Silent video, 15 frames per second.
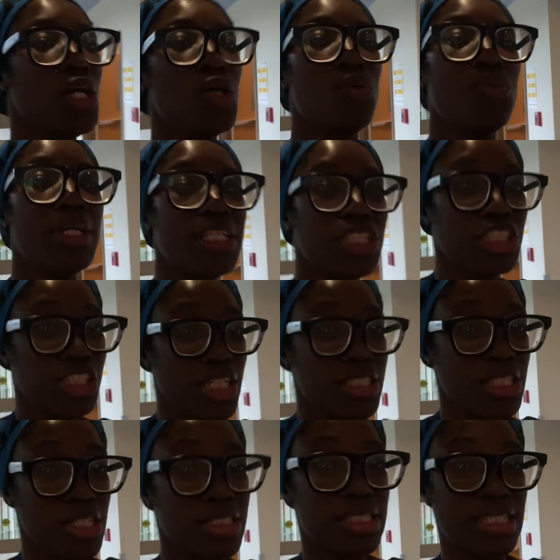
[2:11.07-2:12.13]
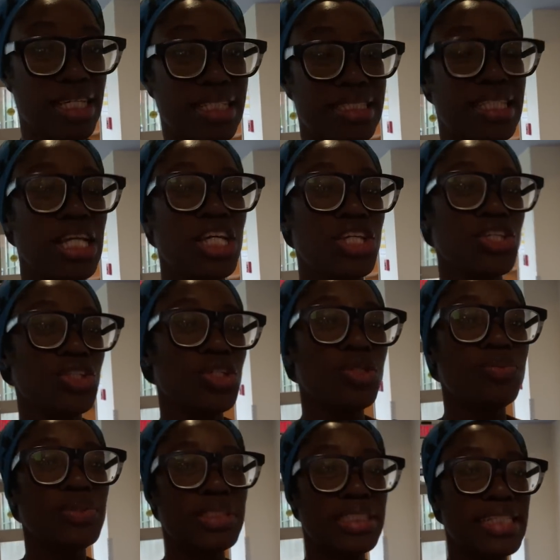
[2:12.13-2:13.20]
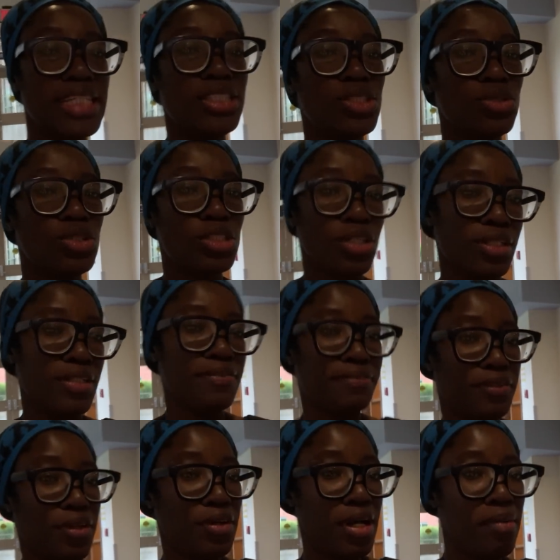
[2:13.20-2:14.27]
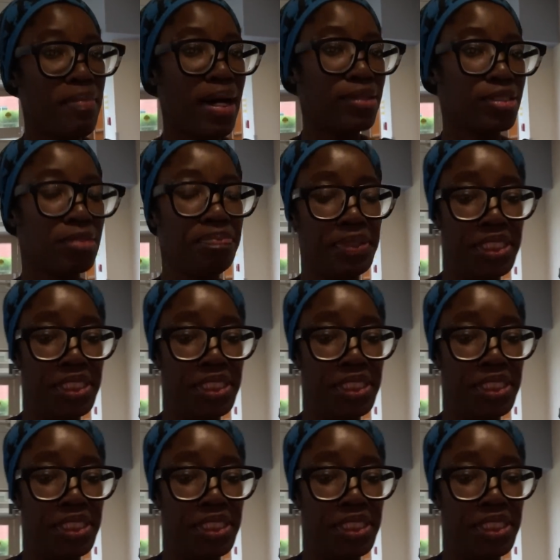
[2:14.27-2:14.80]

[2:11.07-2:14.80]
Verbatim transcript: With the short courses, you would need to study for about a